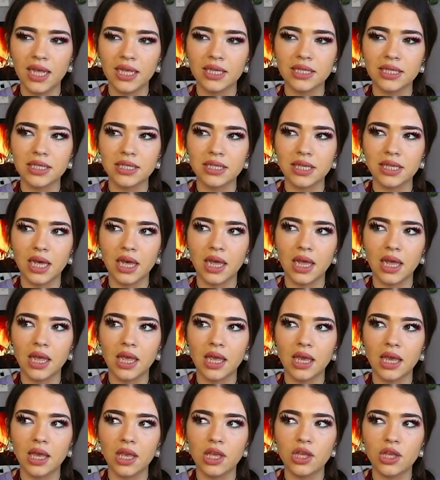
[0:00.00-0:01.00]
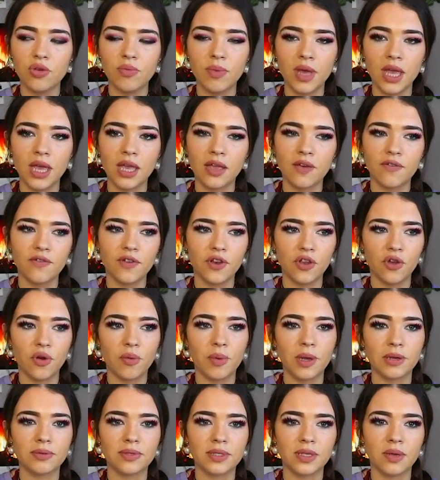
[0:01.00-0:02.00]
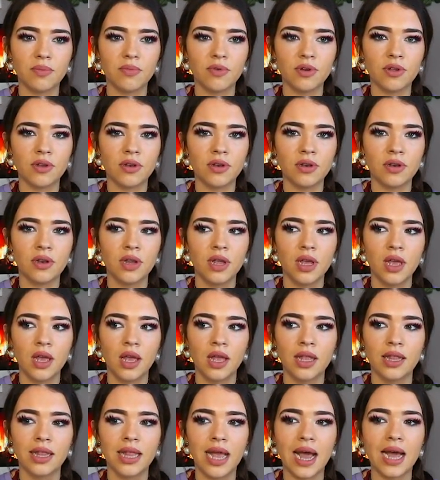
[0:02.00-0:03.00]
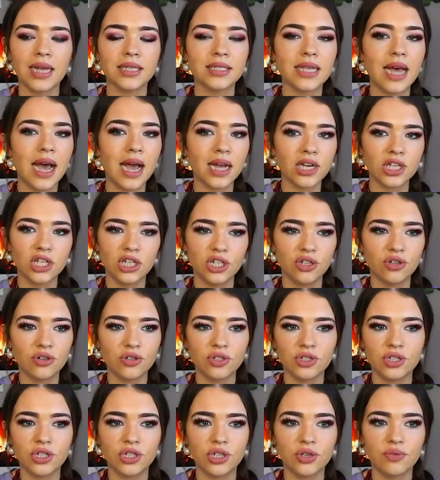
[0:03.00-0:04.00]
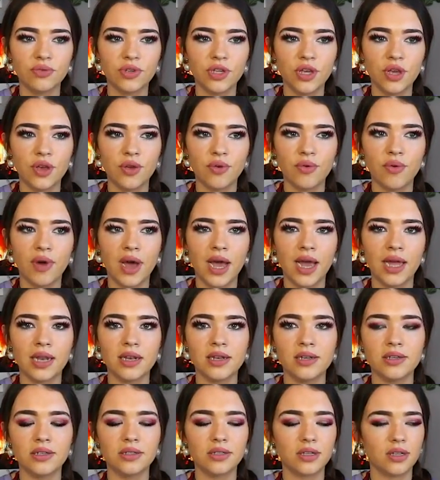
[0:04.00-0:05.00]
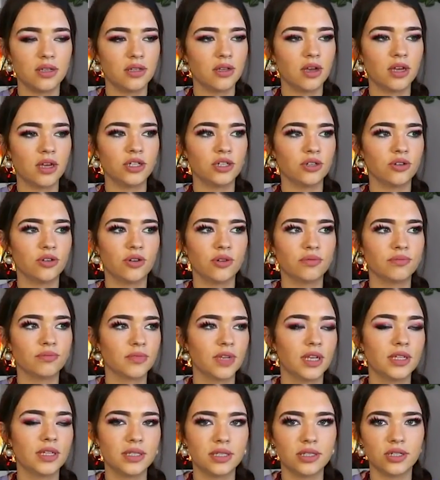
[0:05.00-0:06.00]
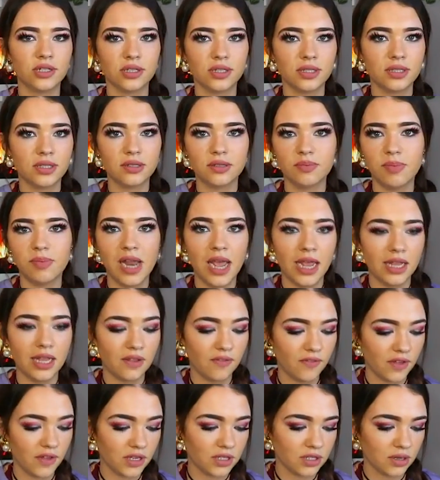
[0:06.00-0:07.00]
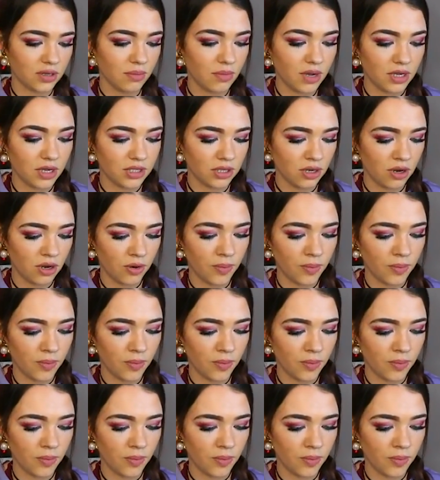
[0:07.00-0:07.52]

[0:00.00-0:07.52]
It's like you make a video about someone that has actually nothing to do with you, and I don't know, it's just playing the victim, I don't